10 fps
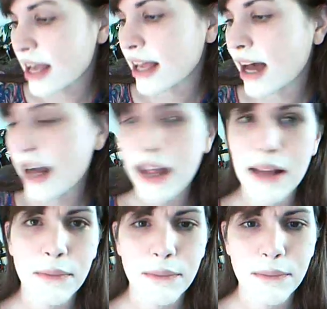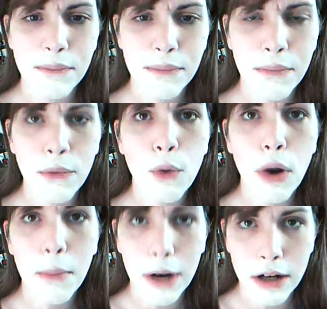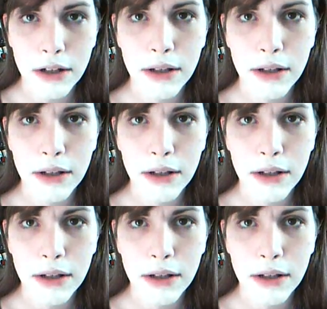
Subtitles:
I got at Walmart.